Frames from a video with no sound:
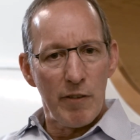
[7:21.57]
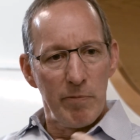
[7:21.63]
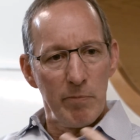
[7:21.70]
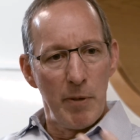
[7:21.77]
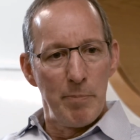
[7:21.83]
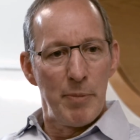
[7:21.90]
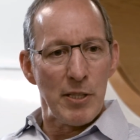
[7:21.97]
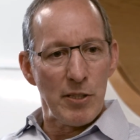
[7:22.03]
So
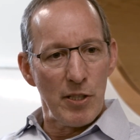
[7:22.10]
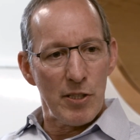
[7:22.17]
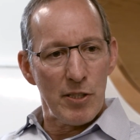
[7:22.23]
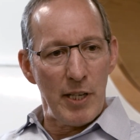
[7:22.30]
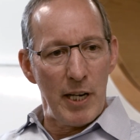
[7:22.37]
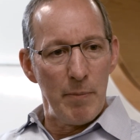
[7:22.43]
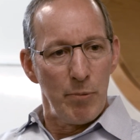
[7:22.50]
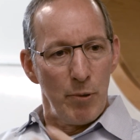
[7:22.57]
from a
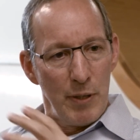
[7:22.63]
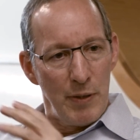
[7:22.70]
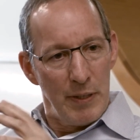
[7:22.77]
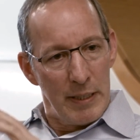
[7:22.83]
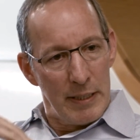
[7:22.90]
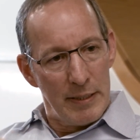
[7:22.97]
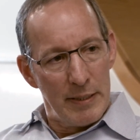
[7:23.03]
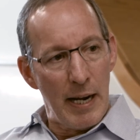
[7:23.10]
business
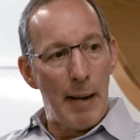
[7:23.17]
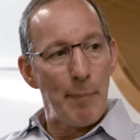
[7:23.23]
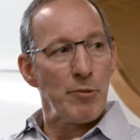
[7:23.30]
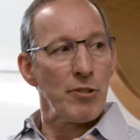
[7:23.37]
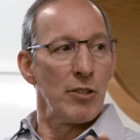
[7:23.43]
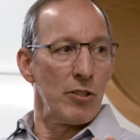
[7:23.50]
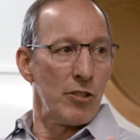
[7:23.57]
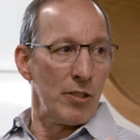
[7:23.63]
standpoint, the
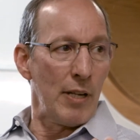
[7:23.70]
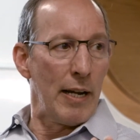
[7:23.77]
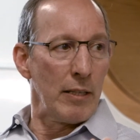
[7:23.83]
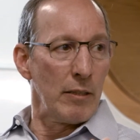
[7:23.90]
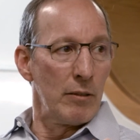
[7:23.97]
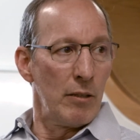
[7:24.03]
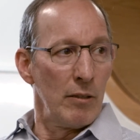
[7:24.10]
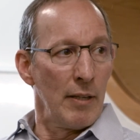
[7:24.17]
adoption
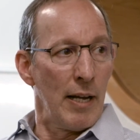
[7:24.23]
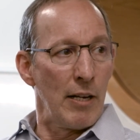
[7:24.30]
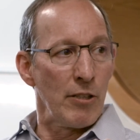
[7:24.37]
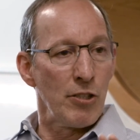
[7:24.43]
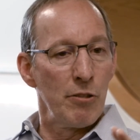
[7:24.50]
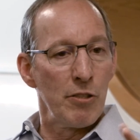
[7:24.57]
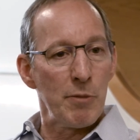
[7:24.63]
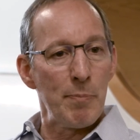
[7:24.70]
cycle
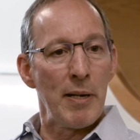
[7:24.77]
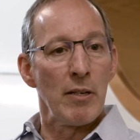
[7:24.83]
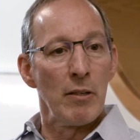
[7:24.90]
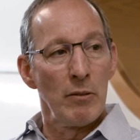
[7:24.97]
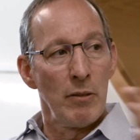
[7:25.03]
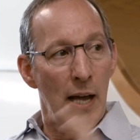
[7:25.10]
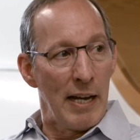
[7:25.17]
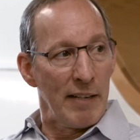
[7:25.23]
allows you to spend
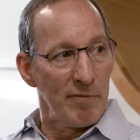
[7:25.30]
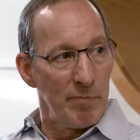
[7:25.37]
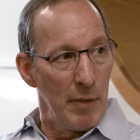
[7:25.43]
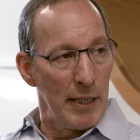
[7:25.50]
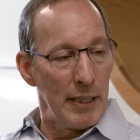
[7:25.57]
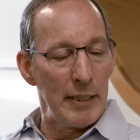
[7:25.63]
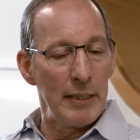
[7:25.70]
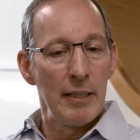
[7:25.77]
a lot
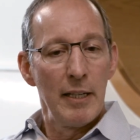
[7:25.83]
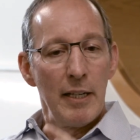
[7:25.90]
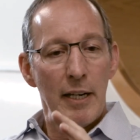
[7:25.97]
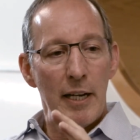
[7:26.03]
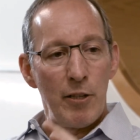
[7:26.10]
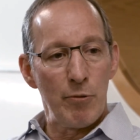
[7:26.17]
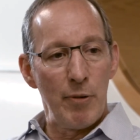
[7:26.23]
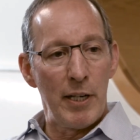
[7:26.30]
of money
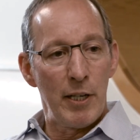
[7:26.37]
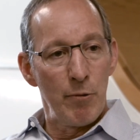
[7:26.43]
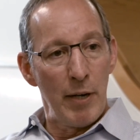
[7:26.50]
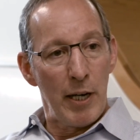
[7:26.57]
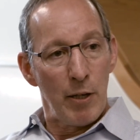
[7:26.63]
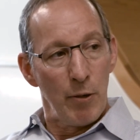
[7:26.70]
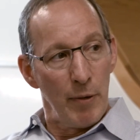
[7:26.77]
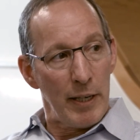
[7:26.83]
and create a
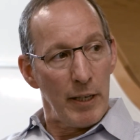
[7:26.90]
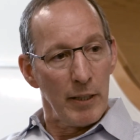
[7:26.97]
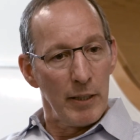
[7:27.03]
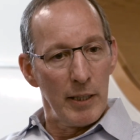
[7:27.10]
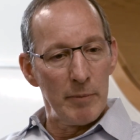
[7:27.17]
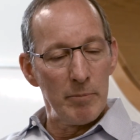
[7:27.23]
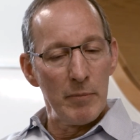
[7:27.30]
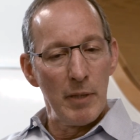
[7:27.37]
great
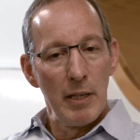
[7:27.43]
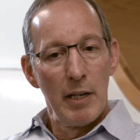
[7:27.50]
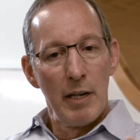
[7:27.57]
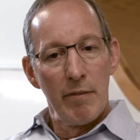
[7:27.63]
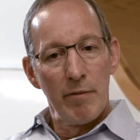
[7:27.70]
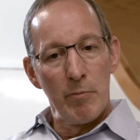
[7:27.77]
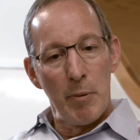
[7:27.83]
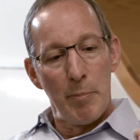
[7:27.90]
curriculum.
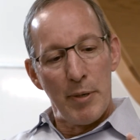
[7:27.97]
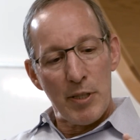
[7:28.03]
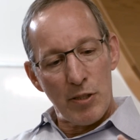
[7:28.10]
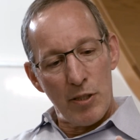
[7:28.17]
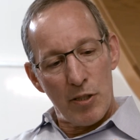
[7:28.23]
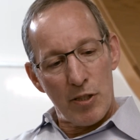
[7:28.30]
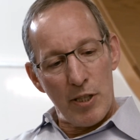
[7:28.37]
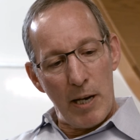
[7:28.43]
From a
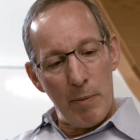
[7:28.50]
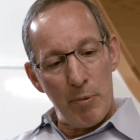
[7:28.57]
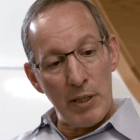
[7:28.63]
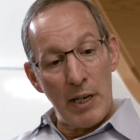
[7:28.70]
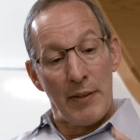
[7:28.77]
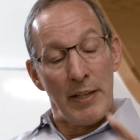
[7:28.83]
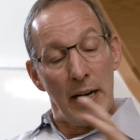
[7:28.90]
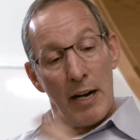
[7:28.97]
business
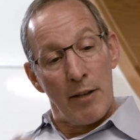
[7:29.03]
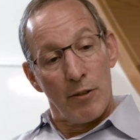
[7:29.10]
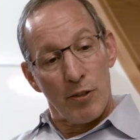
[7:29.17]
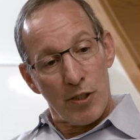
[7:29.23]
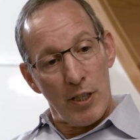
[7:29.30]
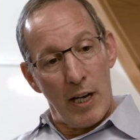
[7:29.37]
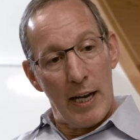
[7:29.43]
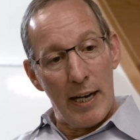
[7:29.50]
standpoint, on the
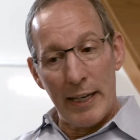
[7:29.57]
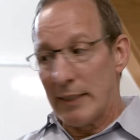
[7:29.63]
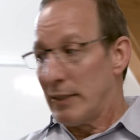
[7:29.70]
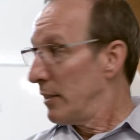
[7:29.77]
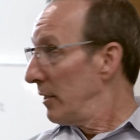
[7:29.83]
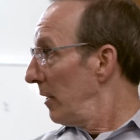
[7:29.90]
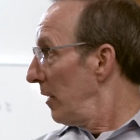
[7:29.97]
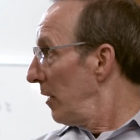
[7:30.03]
other
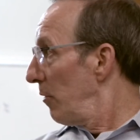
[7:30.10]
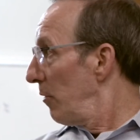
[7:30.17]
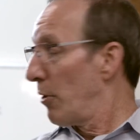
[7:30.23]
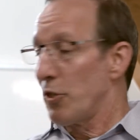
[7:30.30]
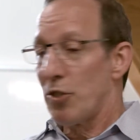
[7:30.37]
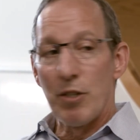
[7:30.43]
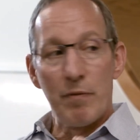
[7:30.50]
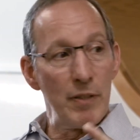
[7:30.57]
side,
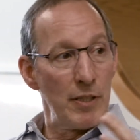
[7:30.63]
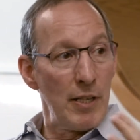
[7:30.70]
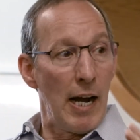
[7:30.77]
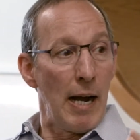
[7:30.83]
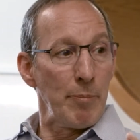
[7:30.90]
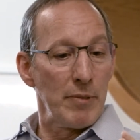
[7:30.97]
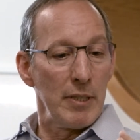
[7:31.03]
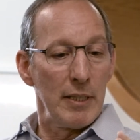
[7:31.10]
once you've
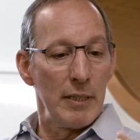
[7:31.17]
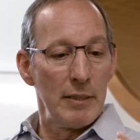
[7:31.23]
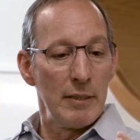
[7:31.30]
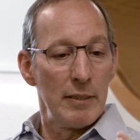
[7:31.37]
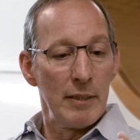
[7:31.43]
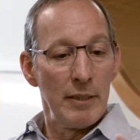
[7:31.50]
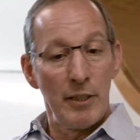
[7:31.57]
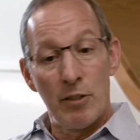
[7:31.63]

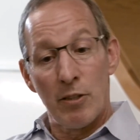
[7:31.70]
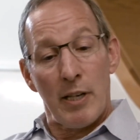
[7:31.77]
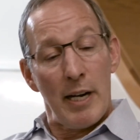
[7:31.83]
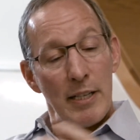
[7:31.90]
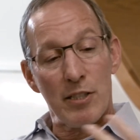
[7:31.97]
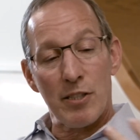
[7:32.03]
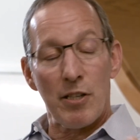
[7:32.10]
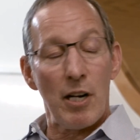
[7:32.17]
adopted, you're
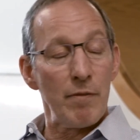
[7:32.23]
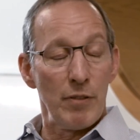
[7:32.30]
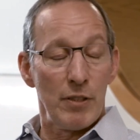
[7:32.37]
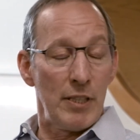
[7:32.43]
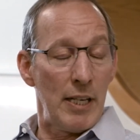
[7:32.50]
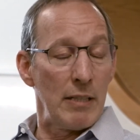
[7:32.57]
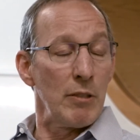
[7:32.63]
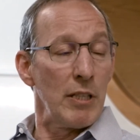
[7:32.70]
kind of stuck
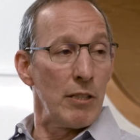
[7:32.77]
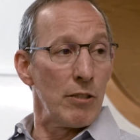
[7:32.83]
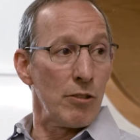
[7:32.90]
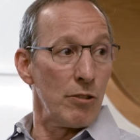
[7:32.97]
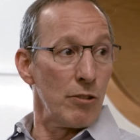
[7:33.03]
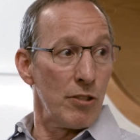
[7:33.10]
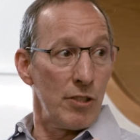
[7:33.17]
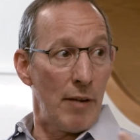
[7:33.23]
for 10
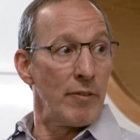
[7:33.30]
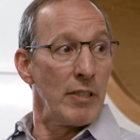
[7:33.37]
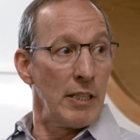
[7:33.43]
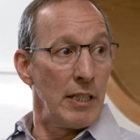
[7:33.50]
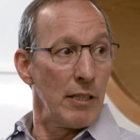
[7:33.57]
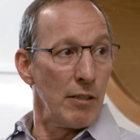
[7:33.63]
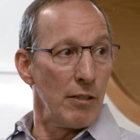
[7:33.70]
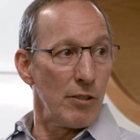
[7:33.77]
years or
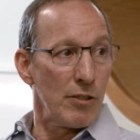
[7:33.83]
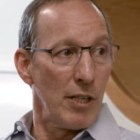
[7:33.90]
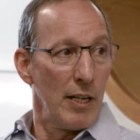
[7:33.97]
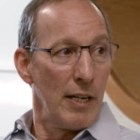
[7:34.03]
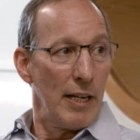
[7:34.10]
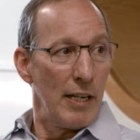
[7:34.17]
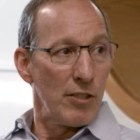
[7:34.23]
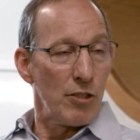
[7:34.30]
7 years.
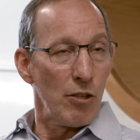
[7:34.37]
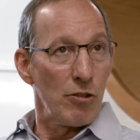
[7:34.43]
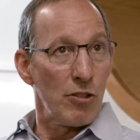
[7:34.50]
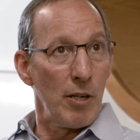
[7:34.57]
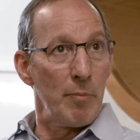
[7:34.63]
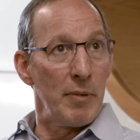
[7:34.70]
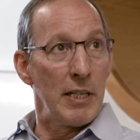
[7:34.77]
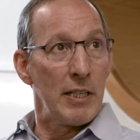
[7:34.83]
And so
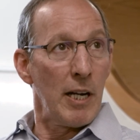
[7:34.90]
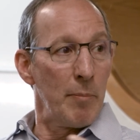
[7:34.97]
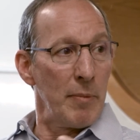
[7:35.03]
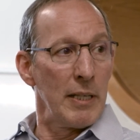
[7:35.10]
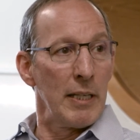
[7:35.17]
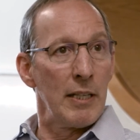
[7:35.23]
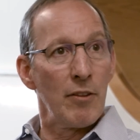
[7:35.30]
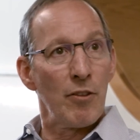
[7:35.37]
somebody
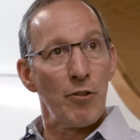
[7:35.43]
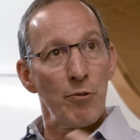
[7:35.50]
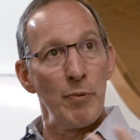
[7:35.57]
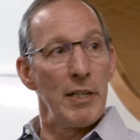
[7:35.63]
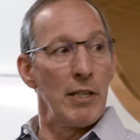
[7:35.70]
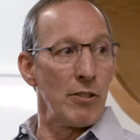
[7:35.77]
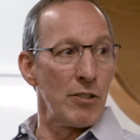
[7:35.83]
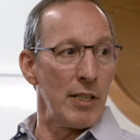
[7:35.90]
coming in
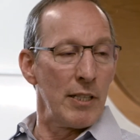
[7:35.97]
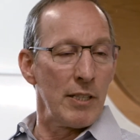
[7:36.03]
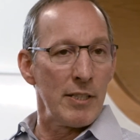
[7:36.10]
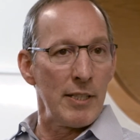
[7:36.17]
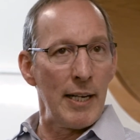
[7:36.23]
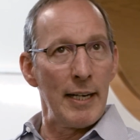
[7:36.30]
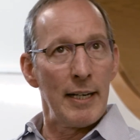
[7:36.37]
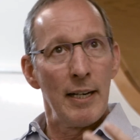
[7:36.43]
3 years in
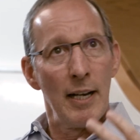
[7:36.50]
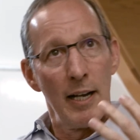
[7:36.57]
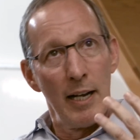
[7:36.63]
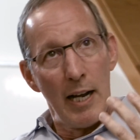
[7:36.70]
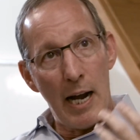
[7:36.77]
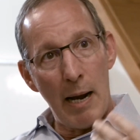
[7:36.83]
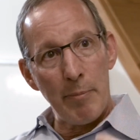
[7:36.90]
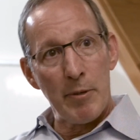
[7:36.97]
and saying,
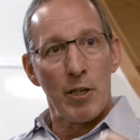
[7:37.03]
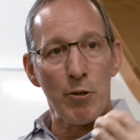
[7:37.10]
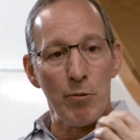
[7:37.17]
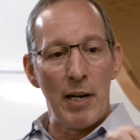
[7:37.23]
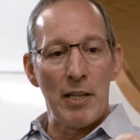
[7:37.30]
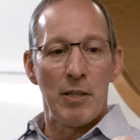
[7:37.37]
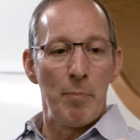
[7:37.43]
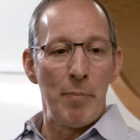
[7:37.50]
I'm going
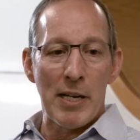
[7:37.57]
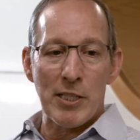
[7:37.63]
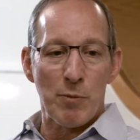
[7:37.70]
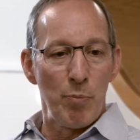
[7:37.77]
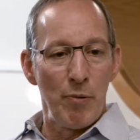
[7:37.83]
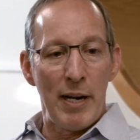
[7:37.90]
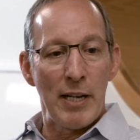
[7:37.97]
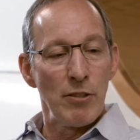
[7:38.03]
to create the
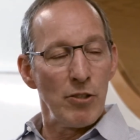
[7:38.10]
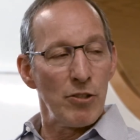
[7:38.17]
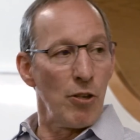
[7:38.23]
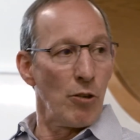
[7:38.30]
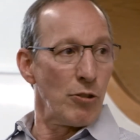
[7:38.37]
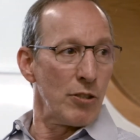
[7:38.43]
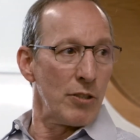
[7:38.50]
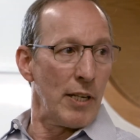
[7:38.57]
best brand new
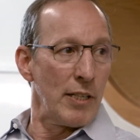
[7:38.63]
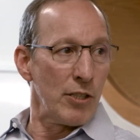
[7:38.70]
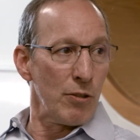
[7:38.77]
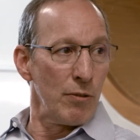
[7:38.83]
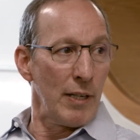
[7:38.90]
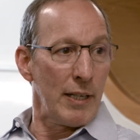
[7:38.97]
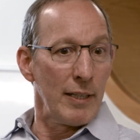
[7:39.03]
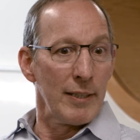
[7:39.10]
social
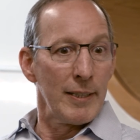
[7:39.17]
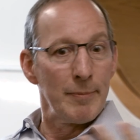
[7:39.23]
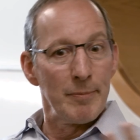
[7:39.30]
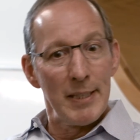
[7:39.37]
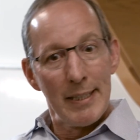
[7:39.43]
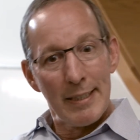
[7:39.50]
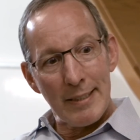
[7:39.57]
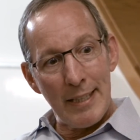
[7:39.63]
studies
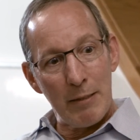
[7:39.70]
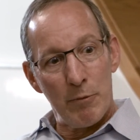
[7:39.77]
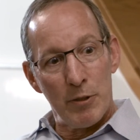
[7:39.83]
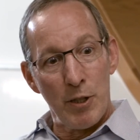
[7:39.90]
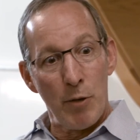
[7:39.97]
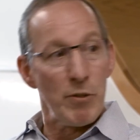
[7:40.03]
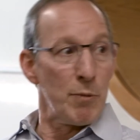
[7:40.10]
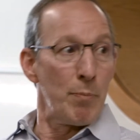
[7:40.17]
curriculum, it's like,
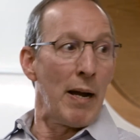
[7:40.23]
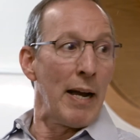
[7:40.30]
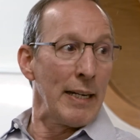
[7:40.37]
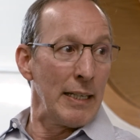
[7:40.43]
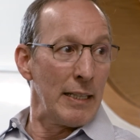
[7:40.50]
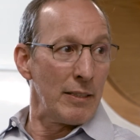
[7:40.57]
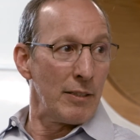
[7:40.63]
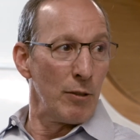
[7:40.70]
well, no one's
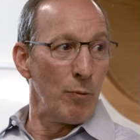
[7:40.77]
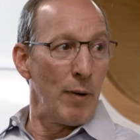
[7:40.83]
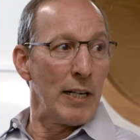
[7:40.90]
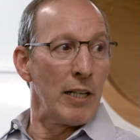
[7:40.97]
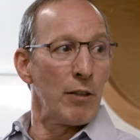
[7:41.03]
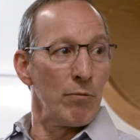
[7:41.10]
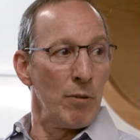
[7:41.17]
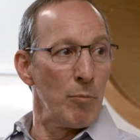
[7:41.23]
buying it. They're
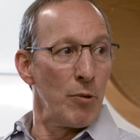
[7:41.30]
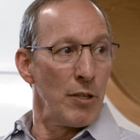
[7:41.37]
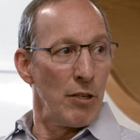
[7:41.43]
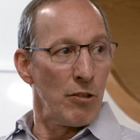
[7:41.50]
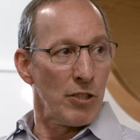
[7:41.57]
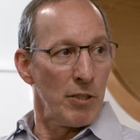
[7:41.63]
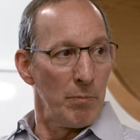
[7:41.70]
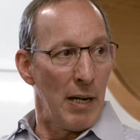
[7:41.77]
waiting 3 more
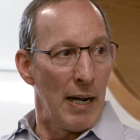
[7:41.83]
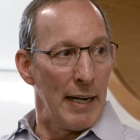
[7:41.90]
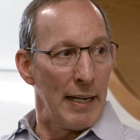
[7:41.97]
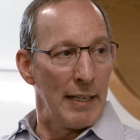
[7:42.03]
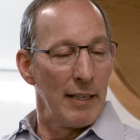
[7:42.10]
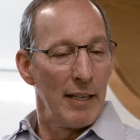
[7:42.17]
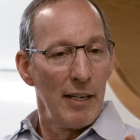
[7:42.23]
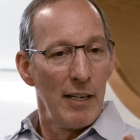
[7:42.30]
years to buy
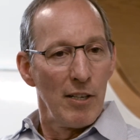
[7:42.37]
it.